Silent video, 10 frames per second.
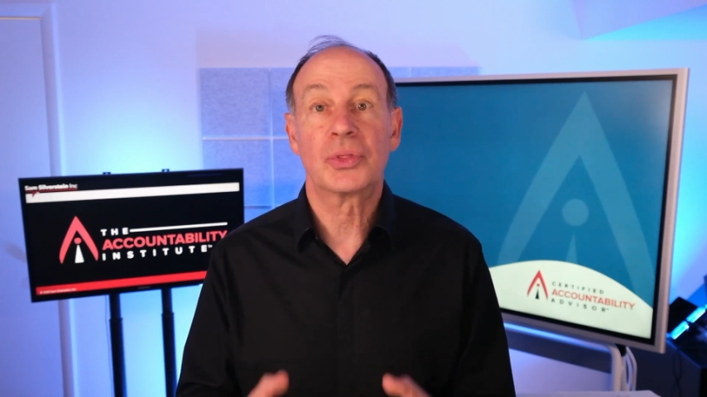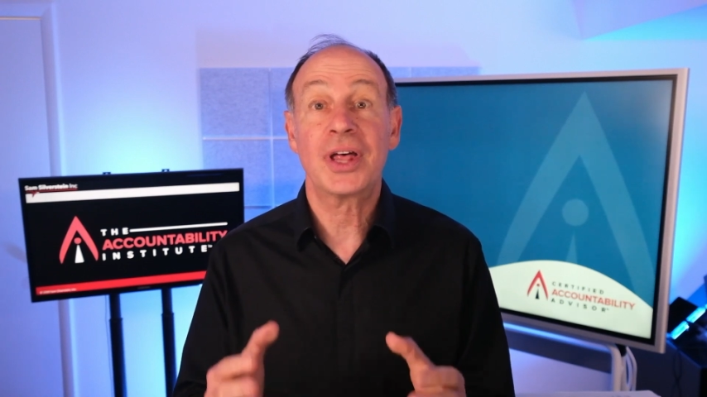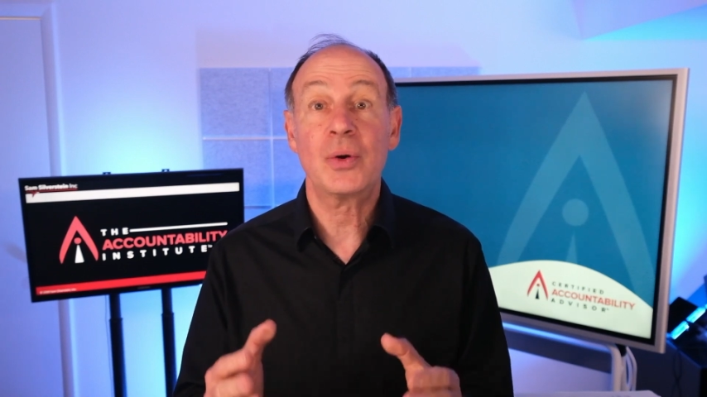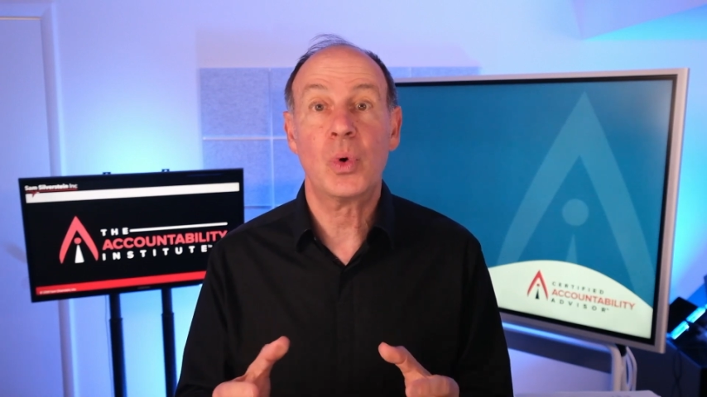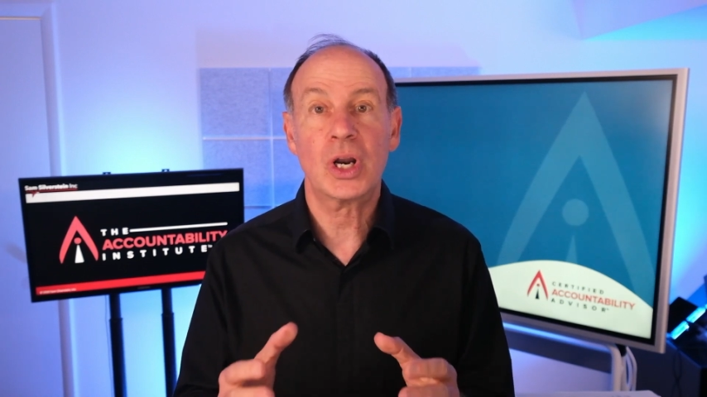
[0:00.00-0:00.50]

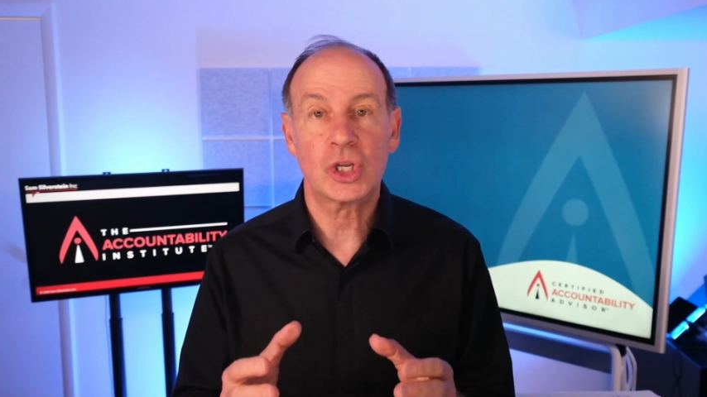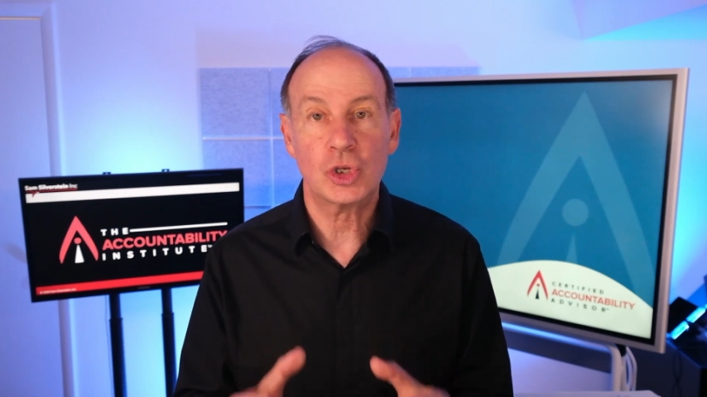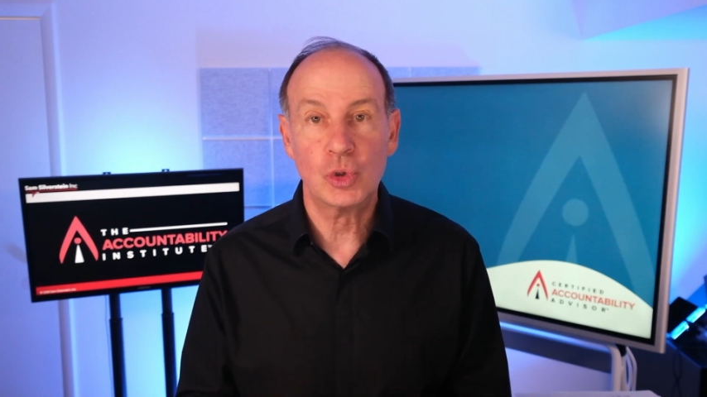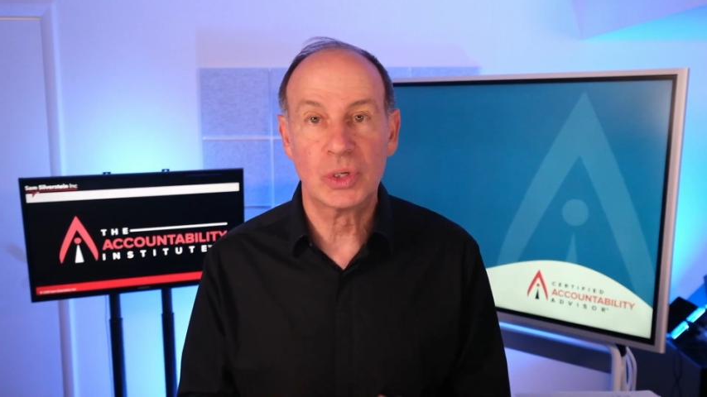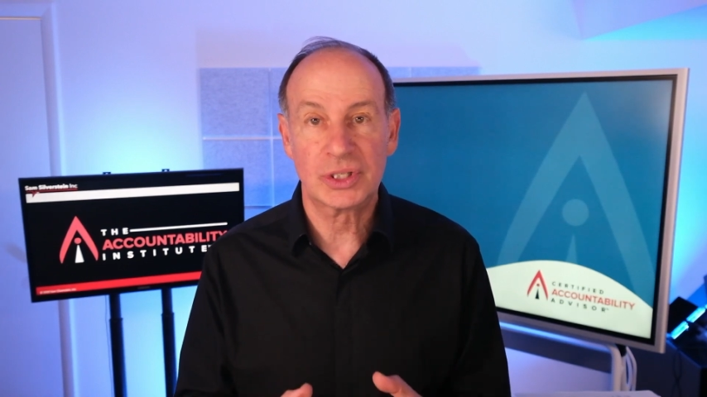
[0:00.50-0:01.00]
They want
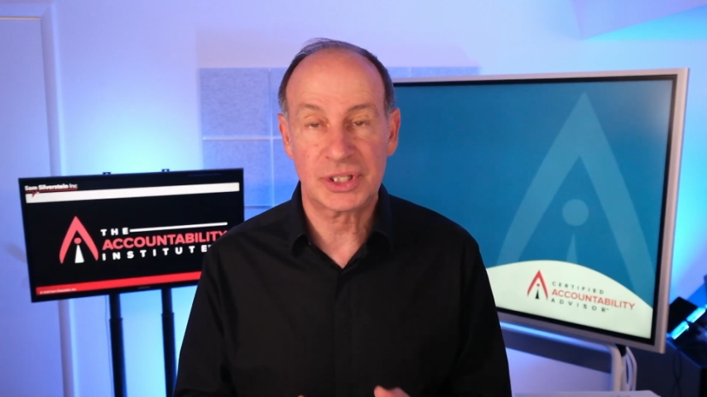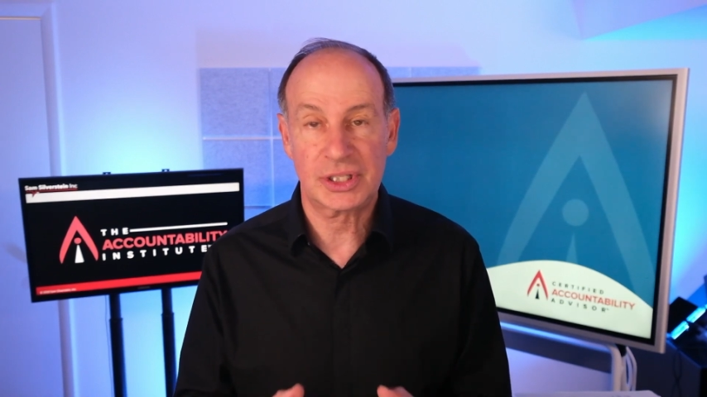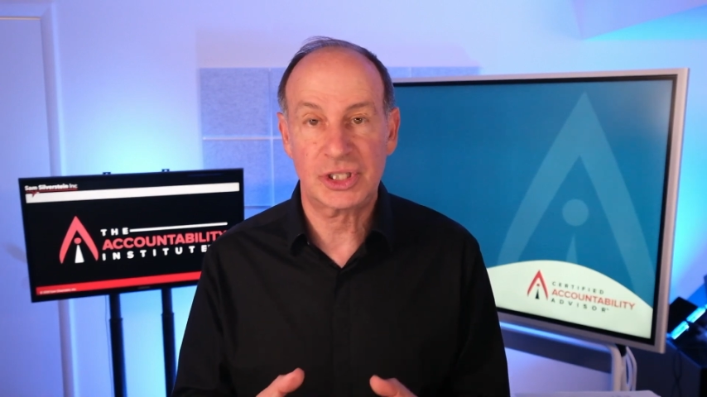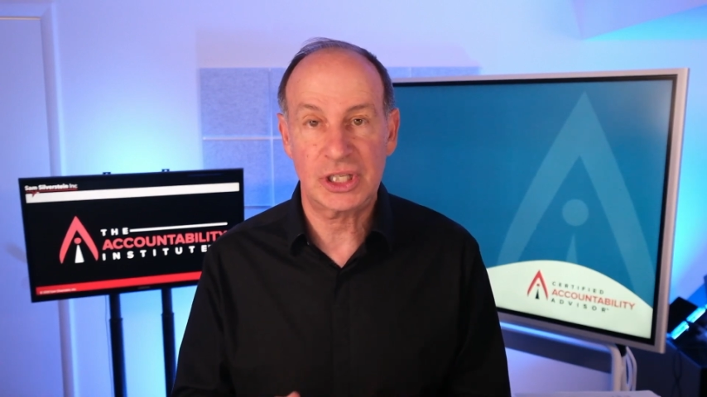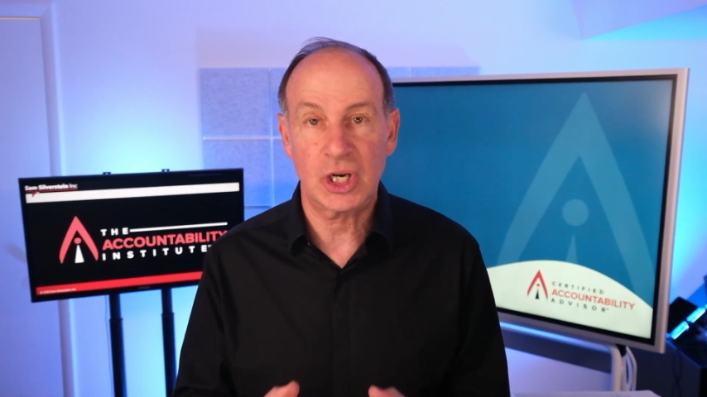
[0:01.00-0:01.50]
you to
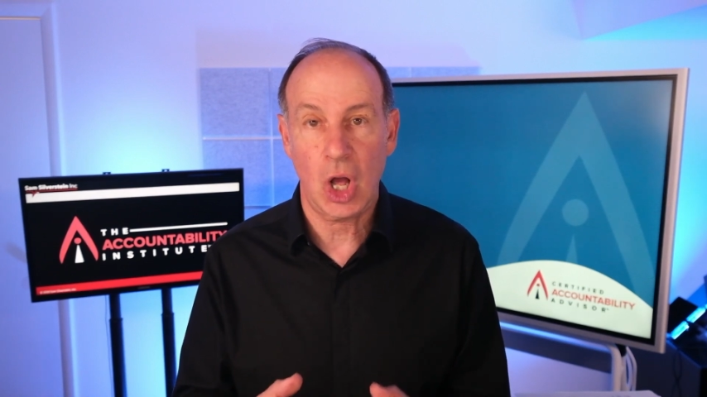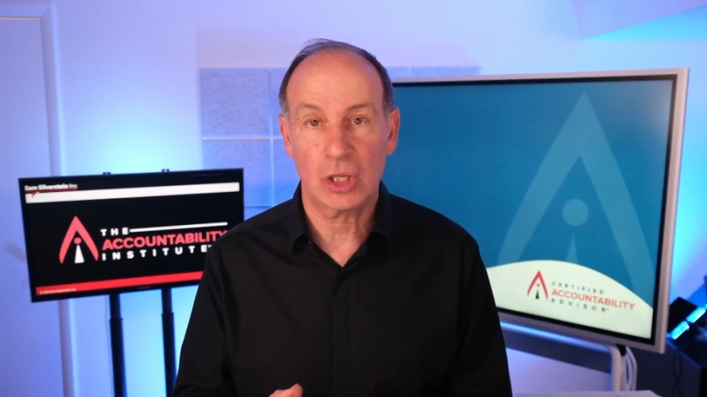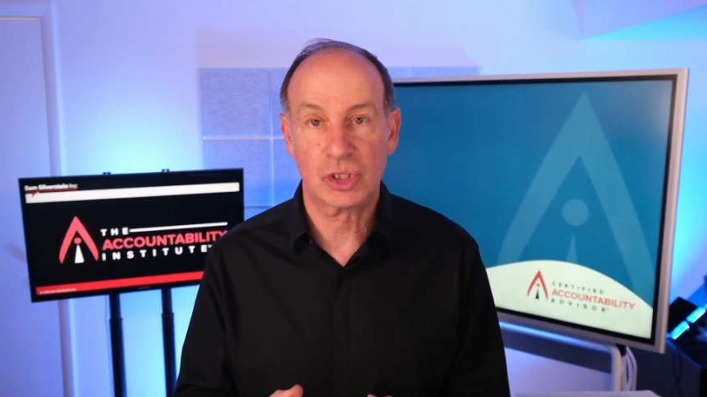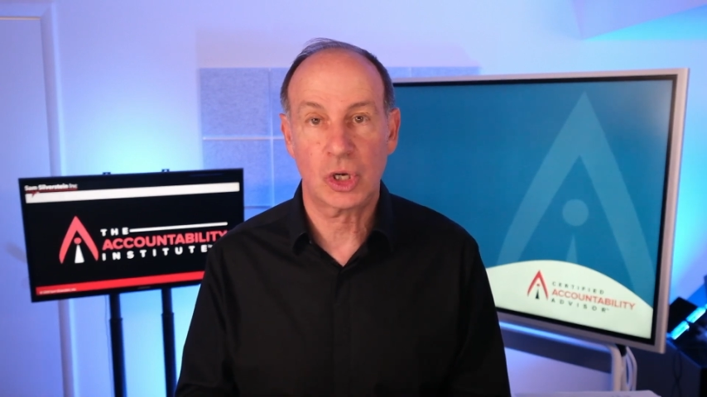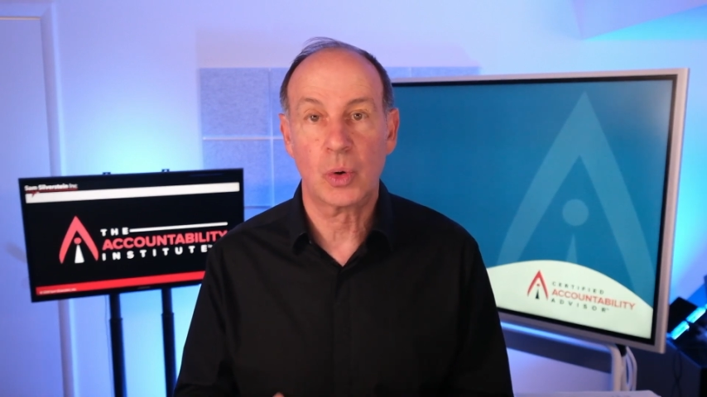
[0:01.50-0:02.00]
succeed
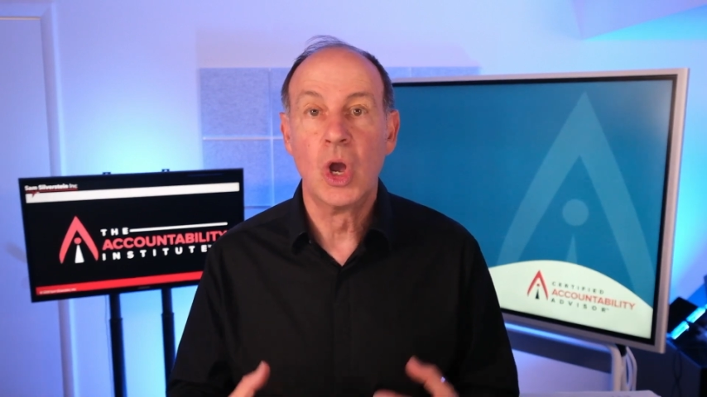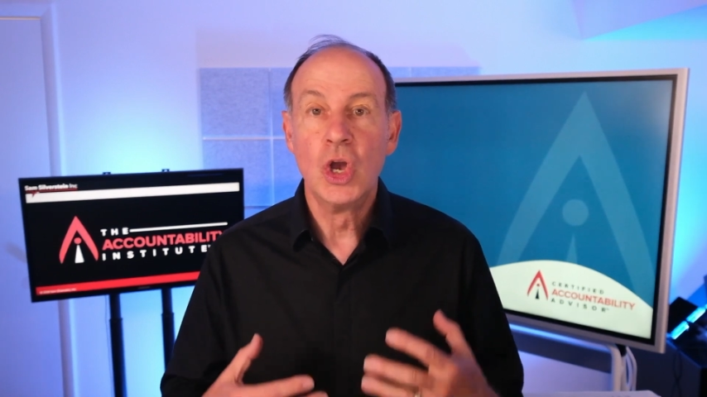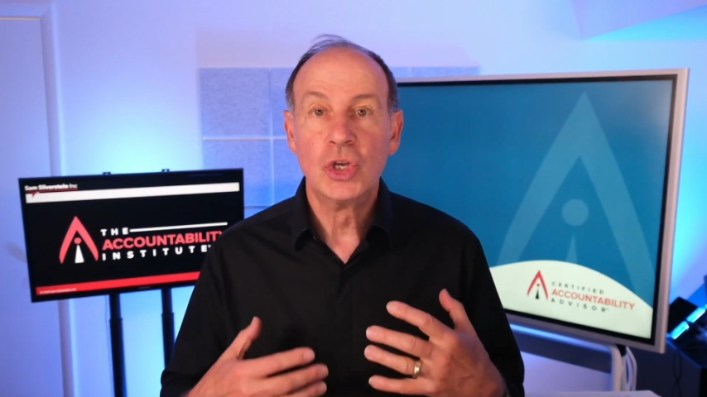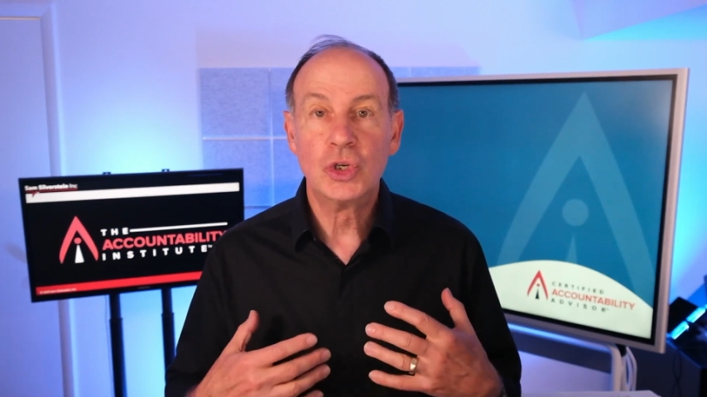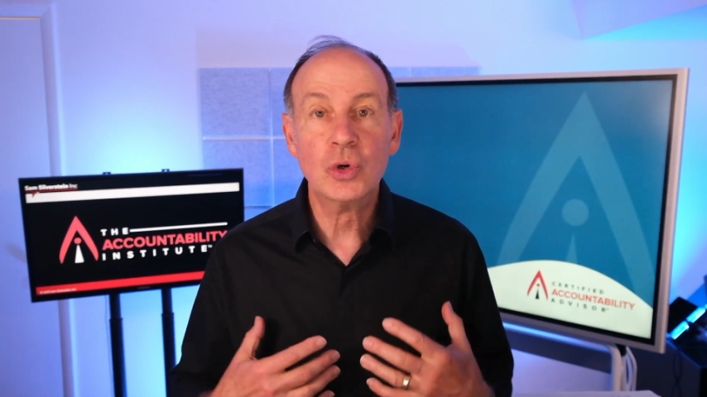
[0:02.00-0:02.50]
also.
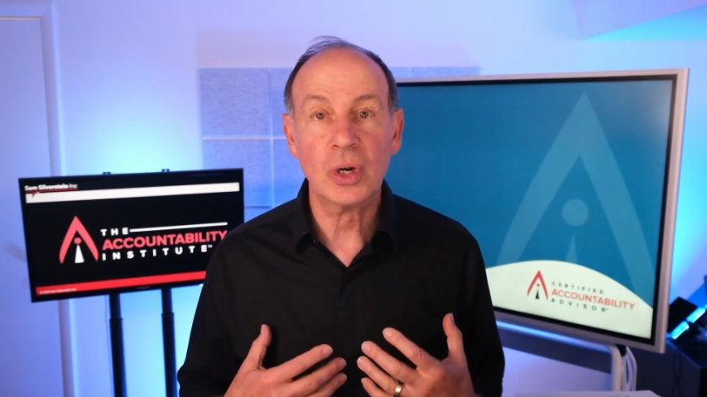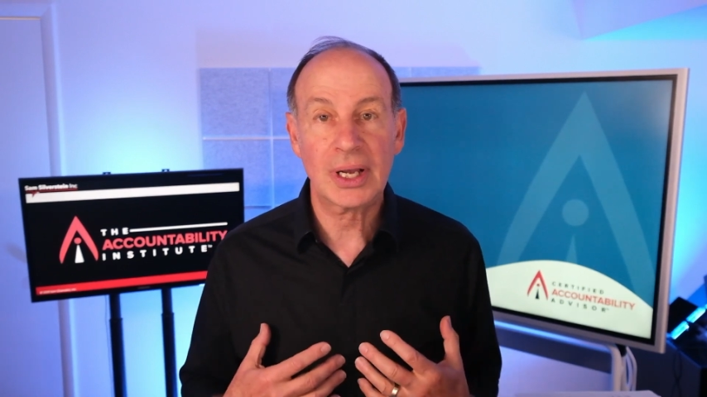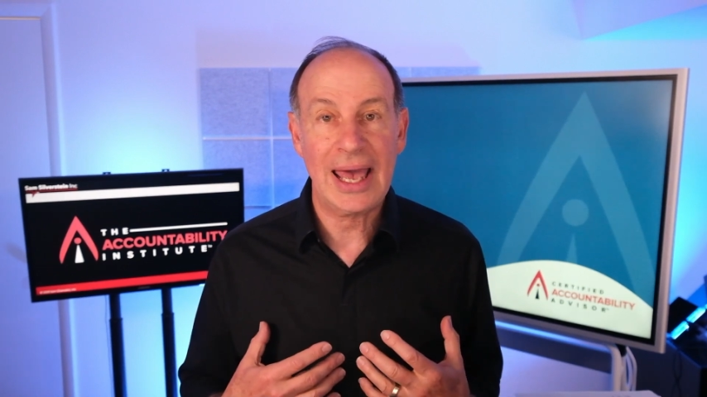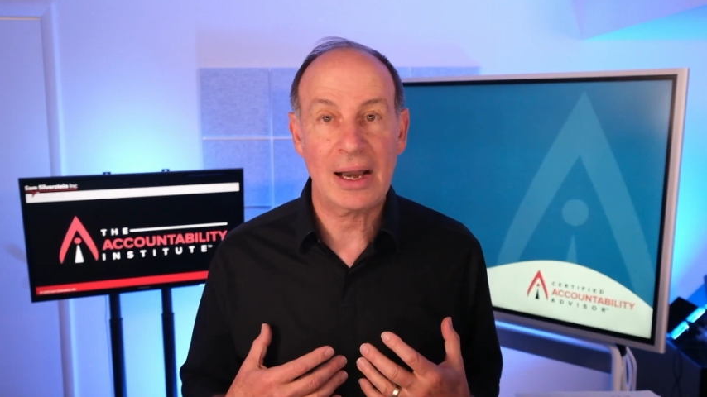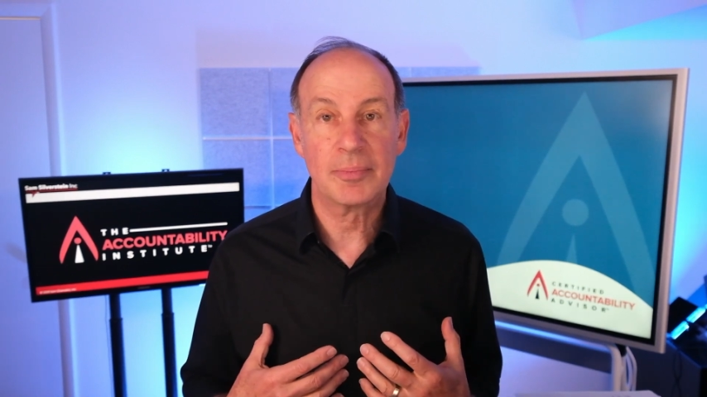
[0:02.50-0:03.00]
Your
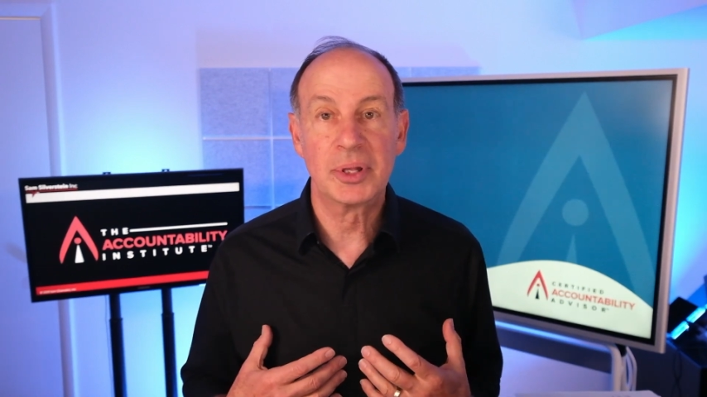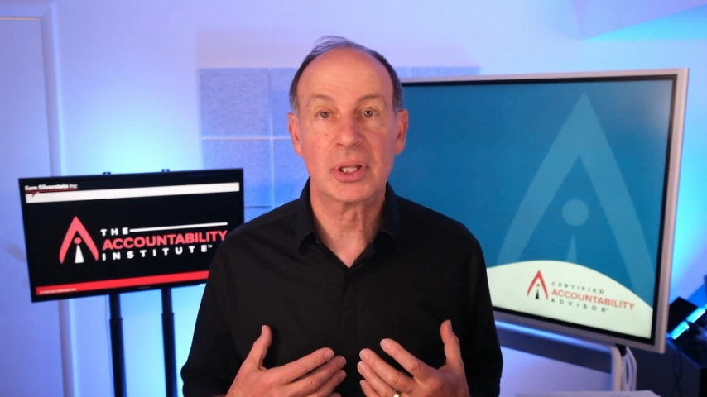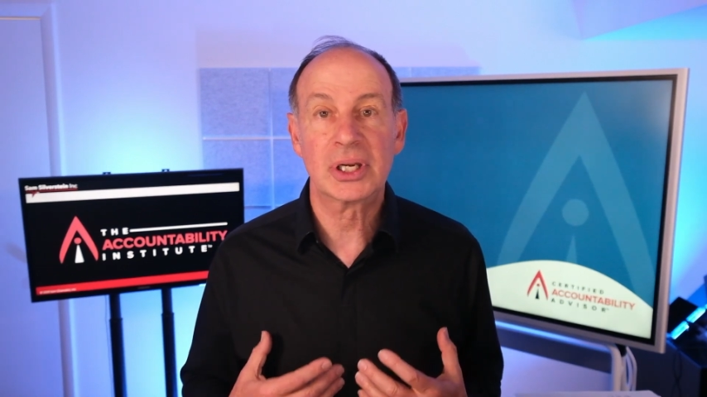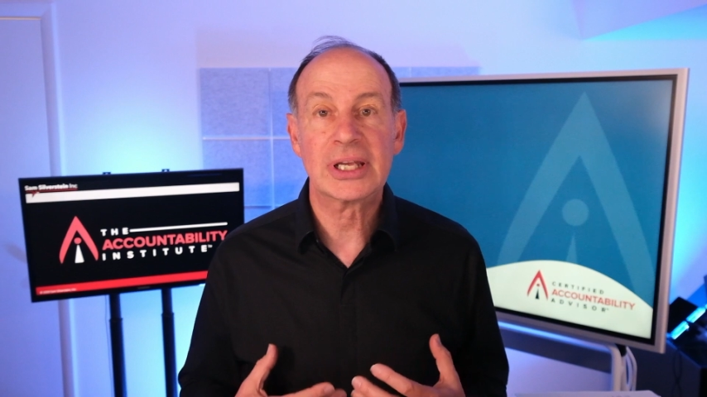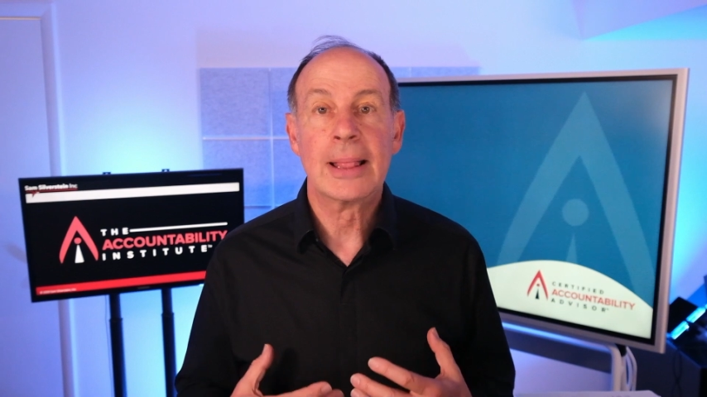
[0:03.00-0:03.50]

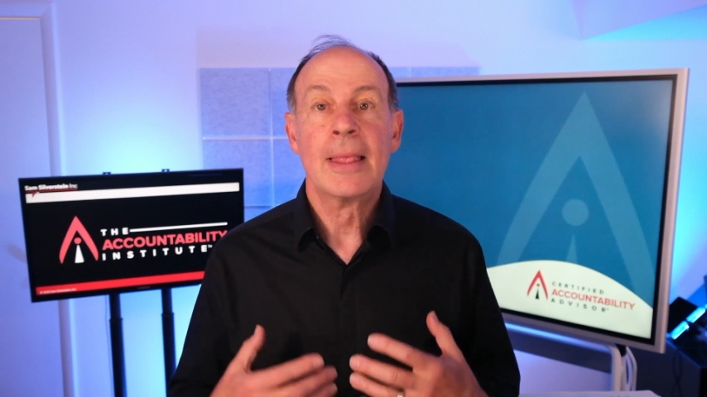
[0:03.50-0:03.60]
accountability